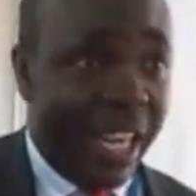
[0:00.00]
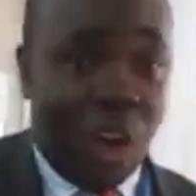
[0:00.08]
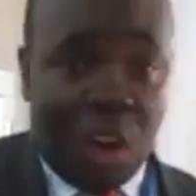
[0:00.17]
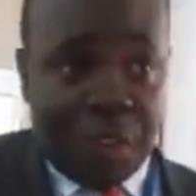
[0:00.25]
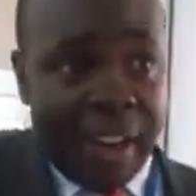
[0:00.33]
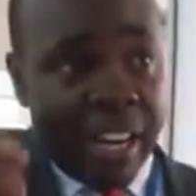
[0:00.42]

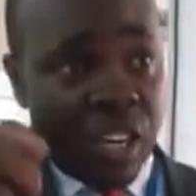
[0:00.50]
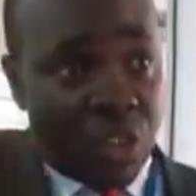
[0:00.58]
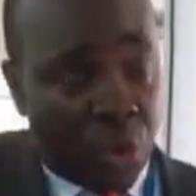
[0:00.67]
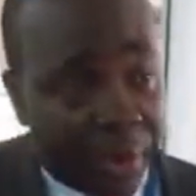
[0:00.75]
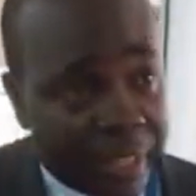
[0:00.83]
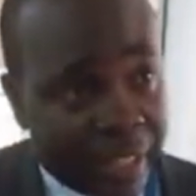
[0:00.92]
of
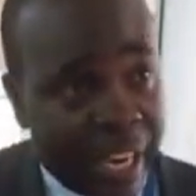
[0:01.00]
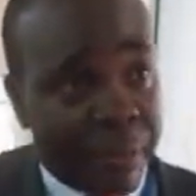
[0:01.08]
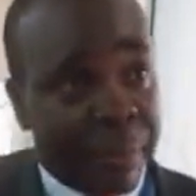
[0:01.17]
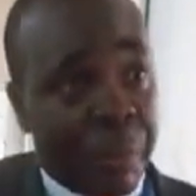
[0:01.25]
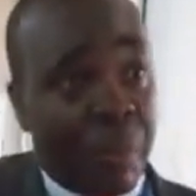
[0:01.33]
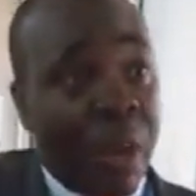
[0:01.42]
ensuring that
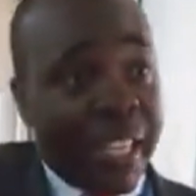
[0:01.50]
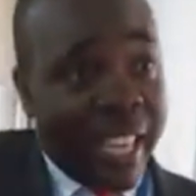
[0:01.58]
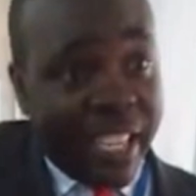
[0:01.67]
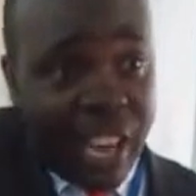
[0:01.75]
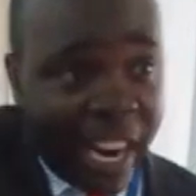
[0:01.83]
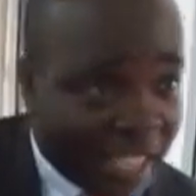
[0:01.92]
people are
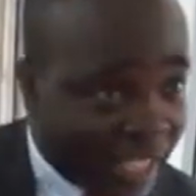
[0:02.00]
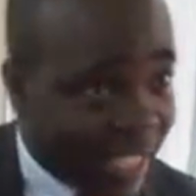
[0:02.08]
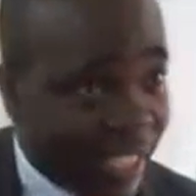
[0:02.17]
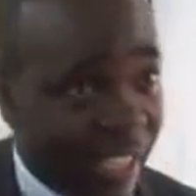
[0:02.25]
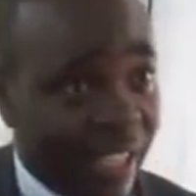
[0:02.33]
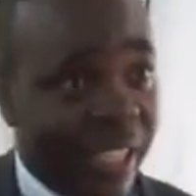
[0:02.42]
set charged.
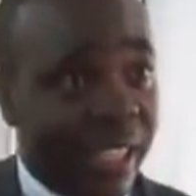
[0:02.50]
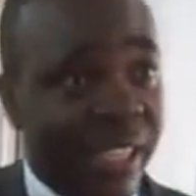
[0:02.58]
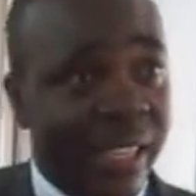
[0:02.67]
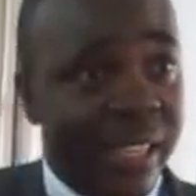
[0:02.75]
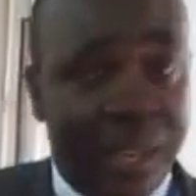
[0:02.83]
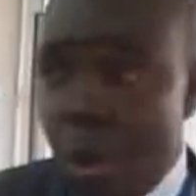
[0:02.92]

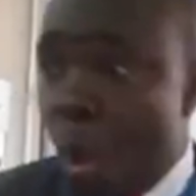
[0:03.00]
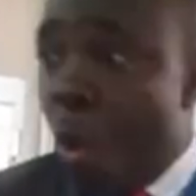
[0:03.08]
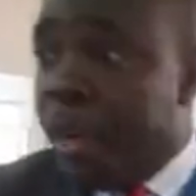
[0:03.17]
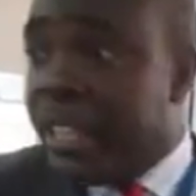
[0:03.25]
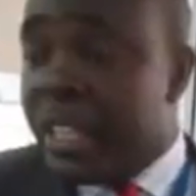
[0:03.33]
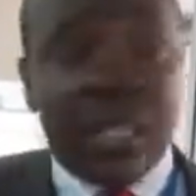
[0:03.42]

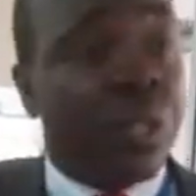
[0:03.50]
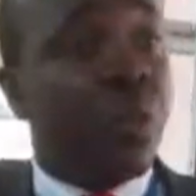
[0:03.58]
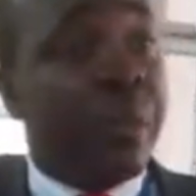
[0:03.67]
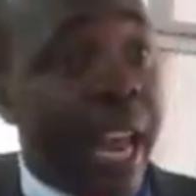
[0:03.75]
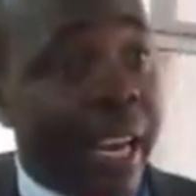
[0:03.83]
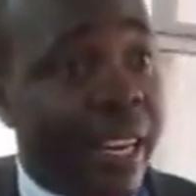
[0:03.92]
All these things
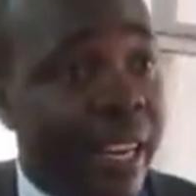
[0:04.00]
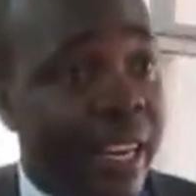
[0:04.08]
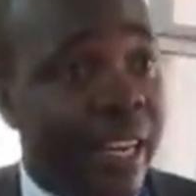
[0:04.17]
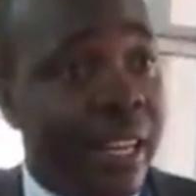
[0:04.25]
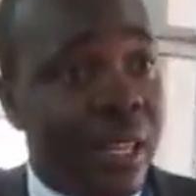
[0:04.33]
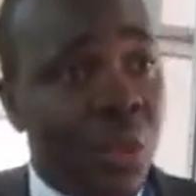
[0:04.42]
should be done.
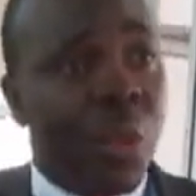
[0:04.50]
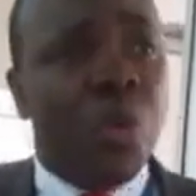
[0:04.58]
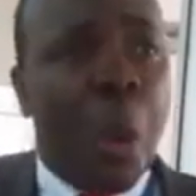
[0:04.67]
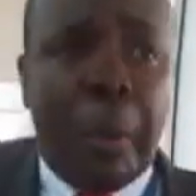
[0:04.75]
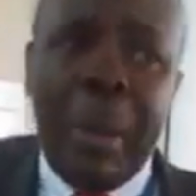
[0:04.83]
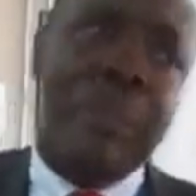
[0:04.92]
So you
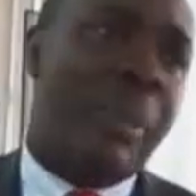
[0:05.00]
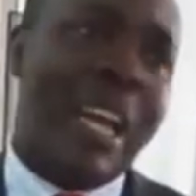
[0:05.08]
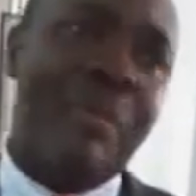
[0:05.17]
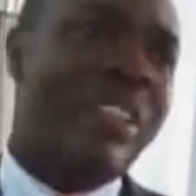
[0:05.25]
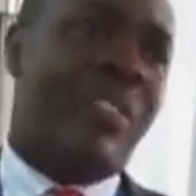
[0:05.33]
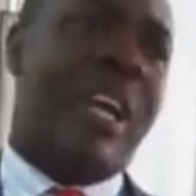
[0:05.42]
don't blame
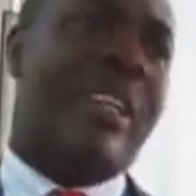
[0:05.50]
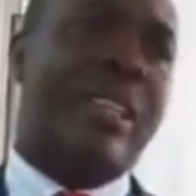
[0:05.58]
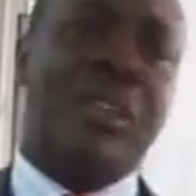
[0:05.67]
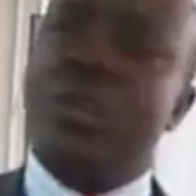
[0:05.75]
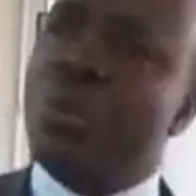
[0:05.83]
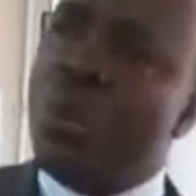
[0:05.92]
Parliament for that.
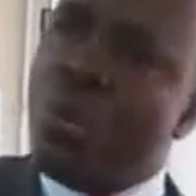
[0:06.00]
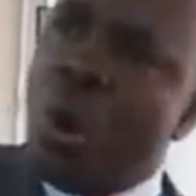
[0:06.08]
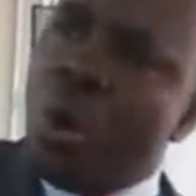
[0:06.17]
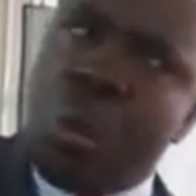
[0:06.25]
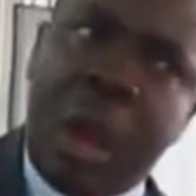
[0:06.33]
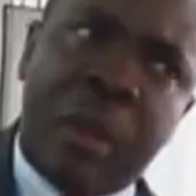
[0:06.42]

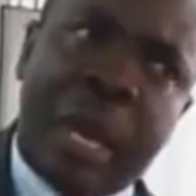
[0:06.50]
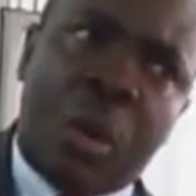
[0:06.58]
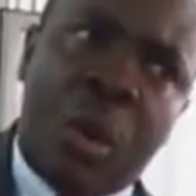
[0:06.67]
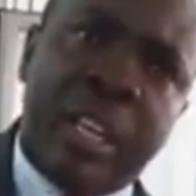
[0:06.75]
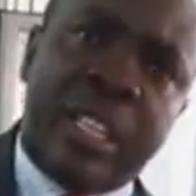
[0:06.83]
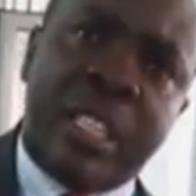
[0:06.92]
Go and look
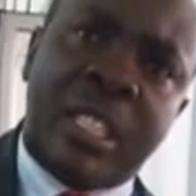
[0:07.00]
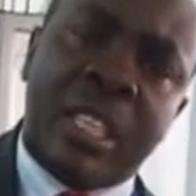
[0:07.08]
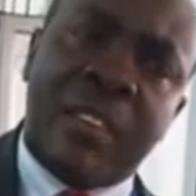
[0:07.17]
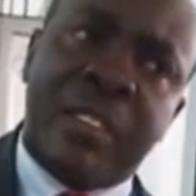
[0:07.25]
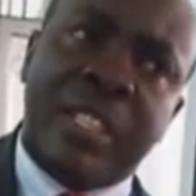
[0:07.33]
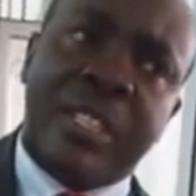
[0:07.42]
at Audit
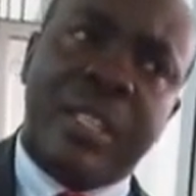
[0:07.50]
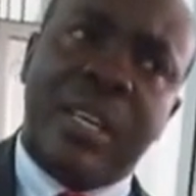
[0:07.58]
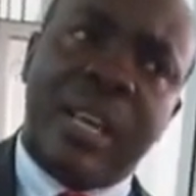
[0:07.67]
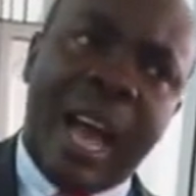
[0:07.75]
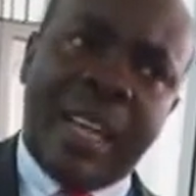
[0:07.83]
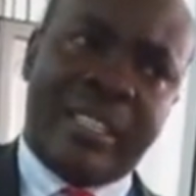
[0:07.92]
Service
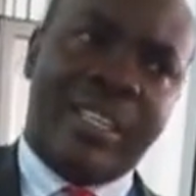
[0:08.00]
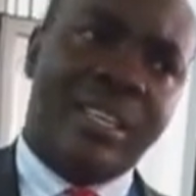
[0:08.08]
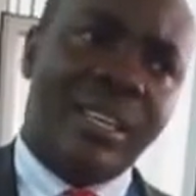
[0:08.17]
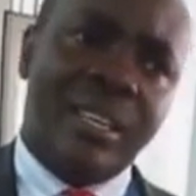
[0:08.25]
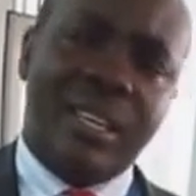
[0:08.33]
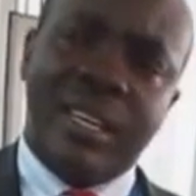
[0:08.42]
Act.
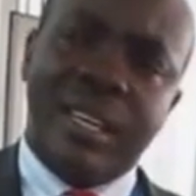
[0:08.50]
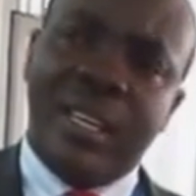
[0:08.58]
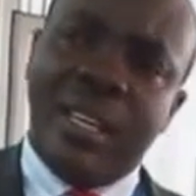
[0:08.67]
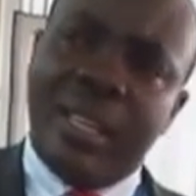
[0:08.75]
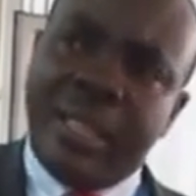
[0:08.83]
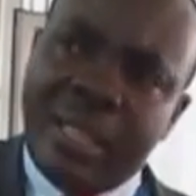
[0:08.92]

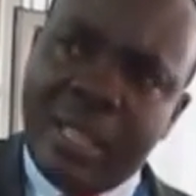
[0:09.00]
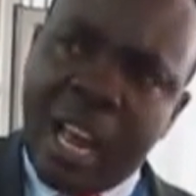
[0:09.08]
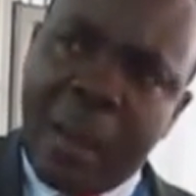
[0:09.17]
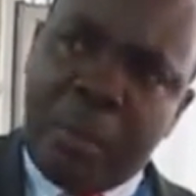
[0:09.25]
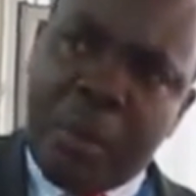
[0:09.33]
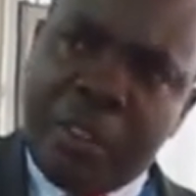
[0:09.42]

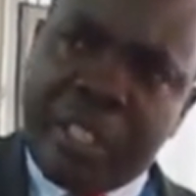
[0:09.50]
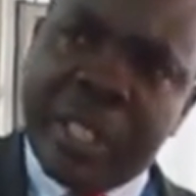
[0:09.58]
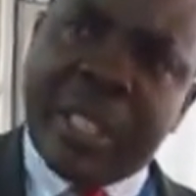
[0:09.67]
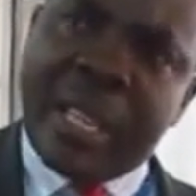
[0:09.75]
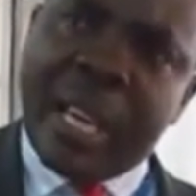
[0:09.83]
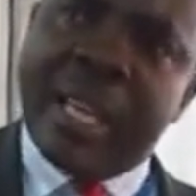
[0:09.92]
There are
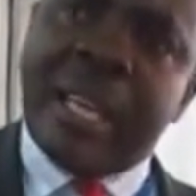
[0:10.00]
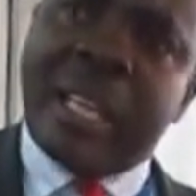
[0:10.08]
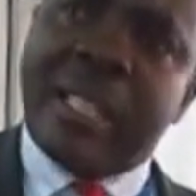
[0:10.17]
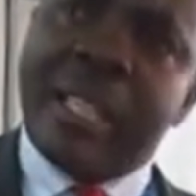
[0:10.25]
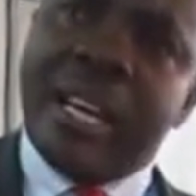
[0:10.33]
provisions there that